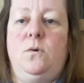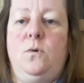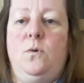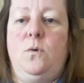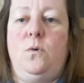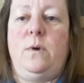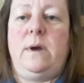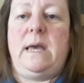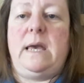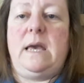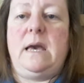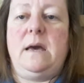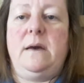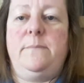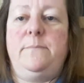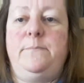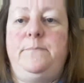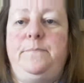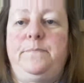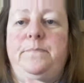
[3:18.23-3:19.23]
or here.
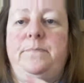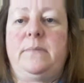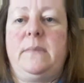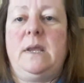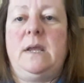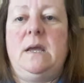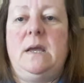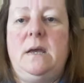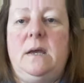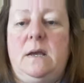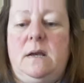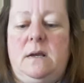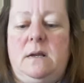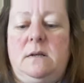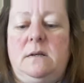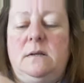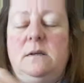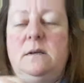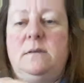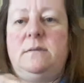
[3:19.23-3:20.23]

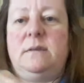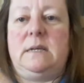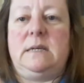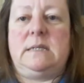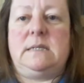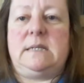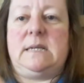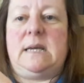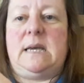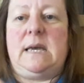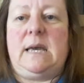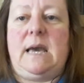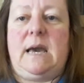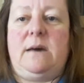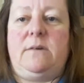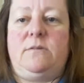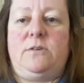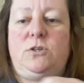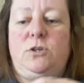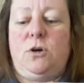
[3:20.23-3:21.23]
Nothing sticking
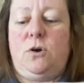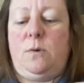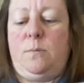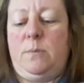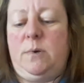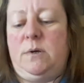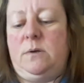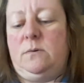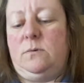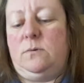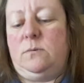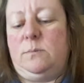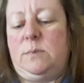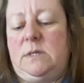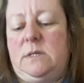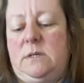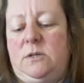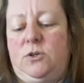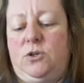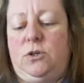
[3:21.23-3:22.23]
out the top. Oops,
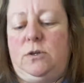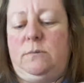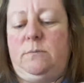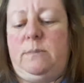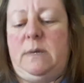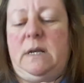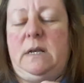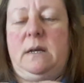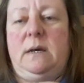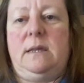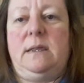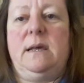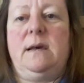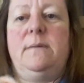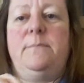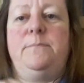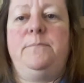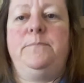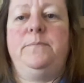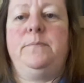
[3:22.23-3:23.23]
that shouldn't be like
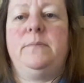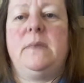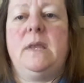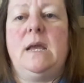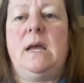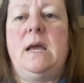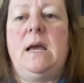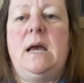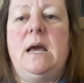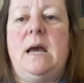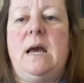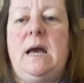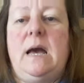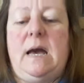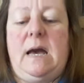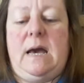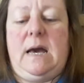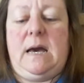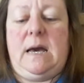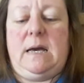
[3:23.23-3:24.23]
that.
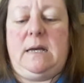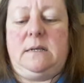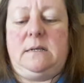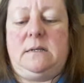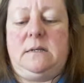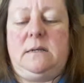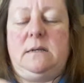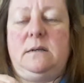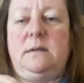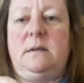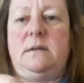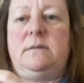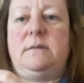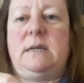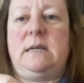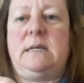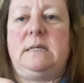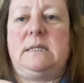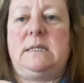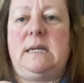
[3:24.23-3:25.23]
And
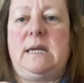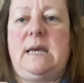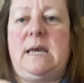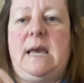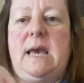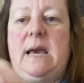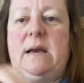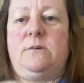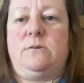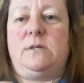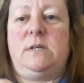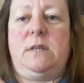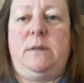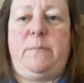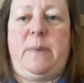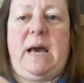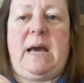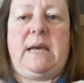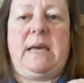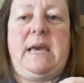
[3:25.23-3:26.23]
nothing sticking out at the
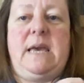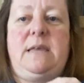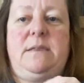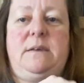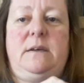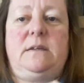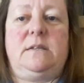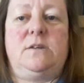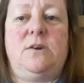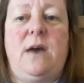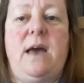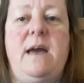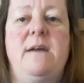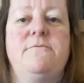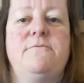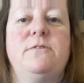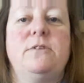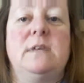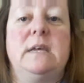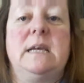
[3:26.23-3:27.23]
back either. So
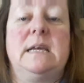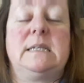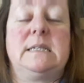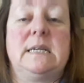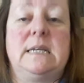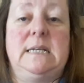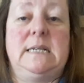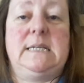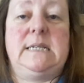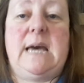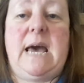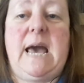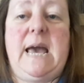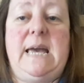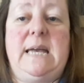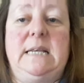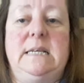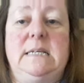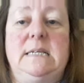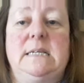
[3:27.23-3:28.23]
everything is
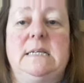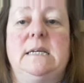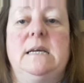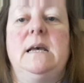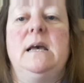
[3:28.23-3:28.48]
contained